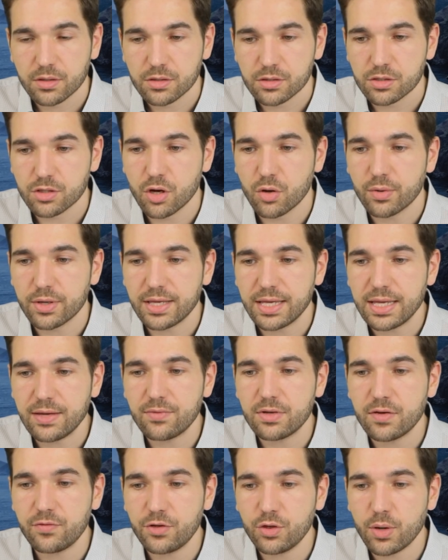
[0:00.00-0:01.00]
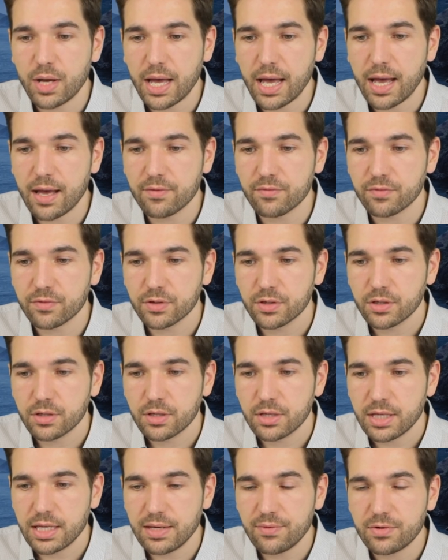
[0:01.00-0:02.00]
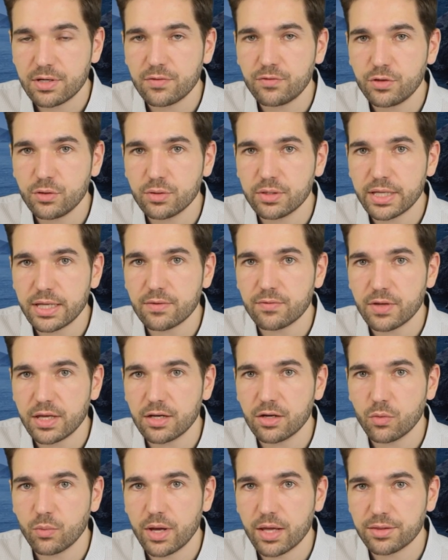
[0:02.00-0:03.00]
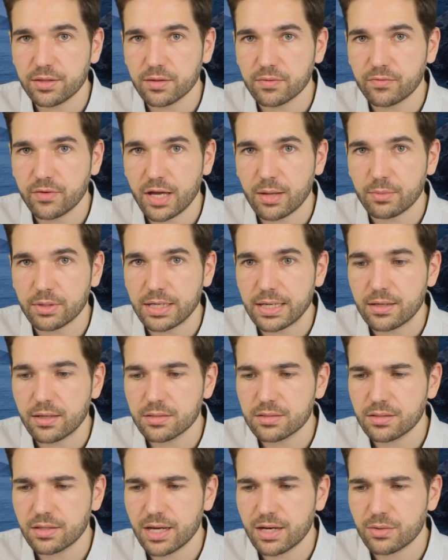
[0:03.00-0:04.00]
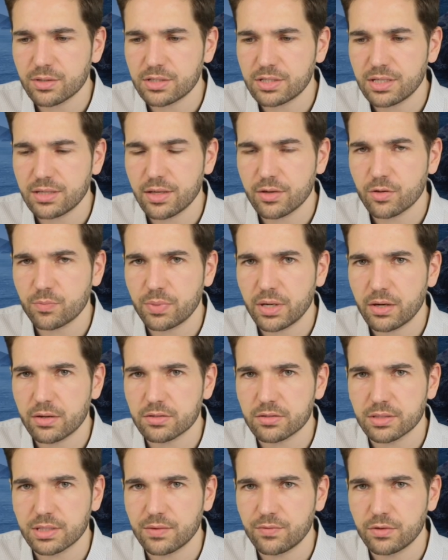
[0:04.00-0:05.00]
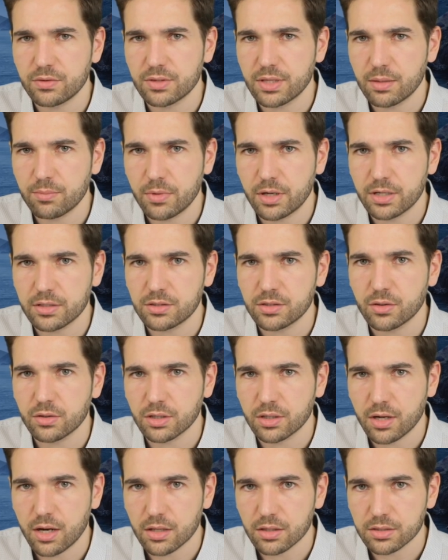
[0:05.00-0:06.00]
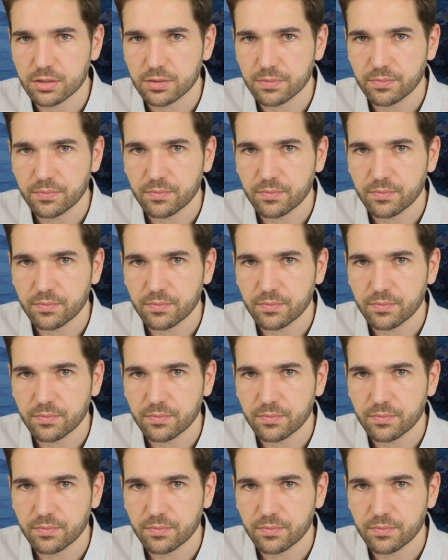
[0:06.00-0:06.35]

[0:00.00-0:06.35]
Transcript: So even if you have, even if you live in a wealthy family, it doesn't guarantee that your parents are giving you that money to go to college.